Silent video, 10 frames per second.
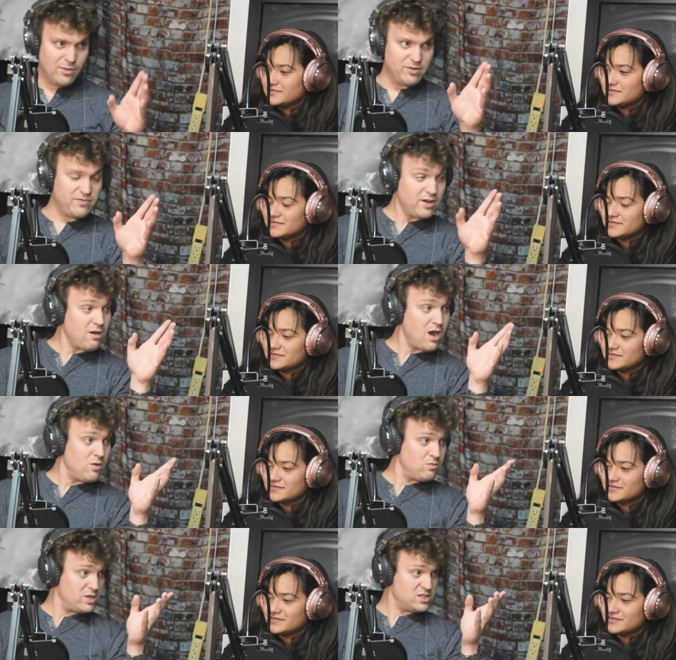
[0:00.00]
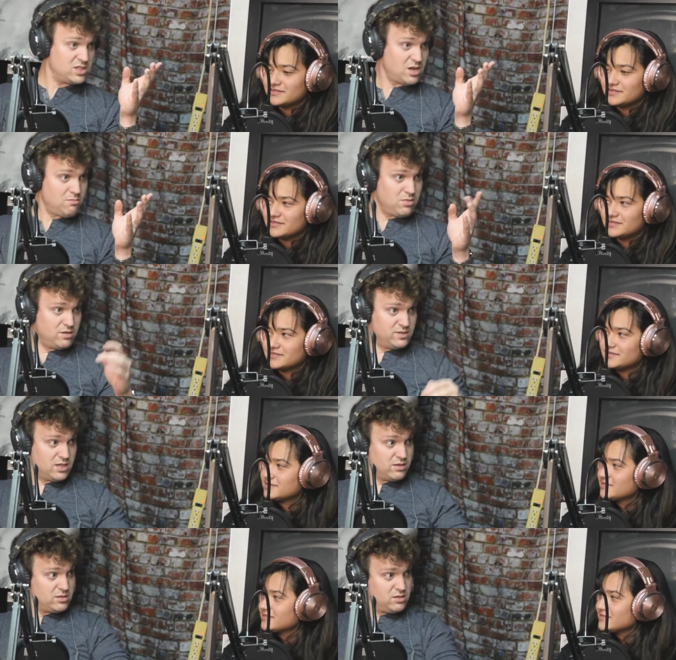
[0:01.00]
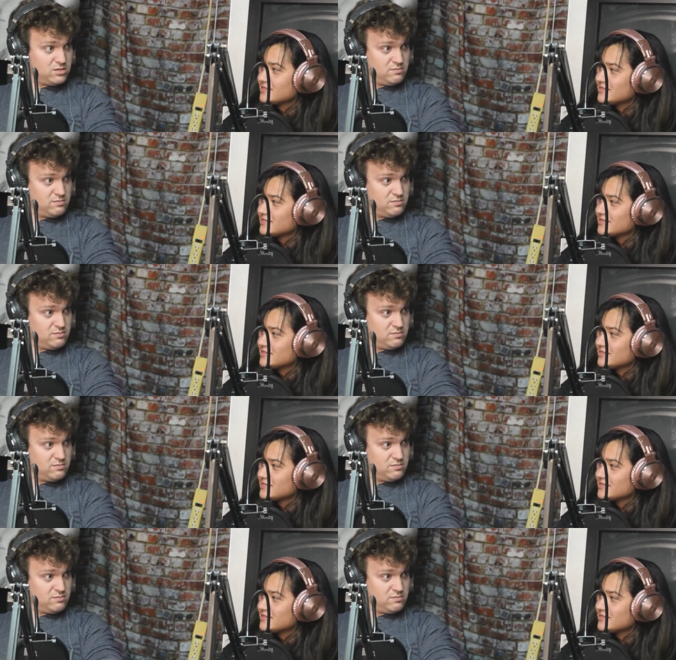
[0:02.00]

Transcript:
Speaker 1: uh, we figure out what the Chambal's secret is.